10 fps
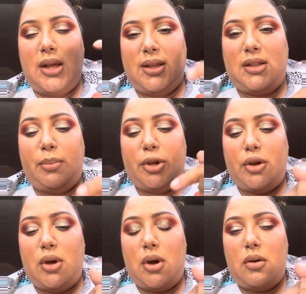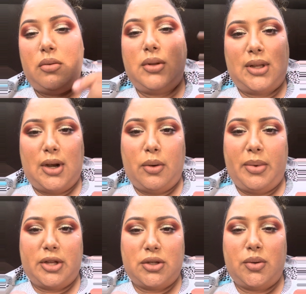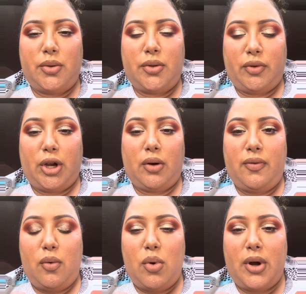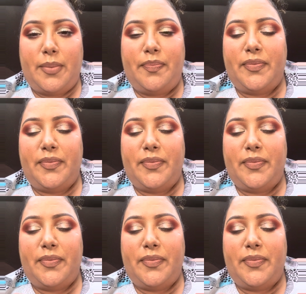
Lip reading: The deeper you go, then it'll be a 2, 3, or 4.